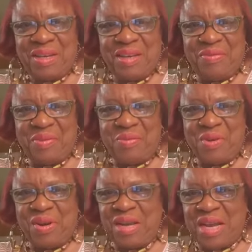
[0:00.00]
If you
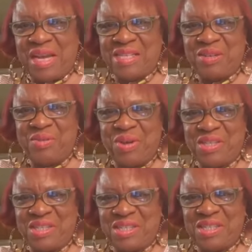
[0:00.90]
want to ask
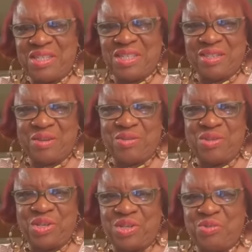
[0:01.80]
questions, go
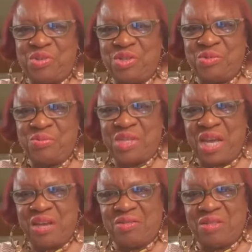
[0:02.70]
to the YouTube channel.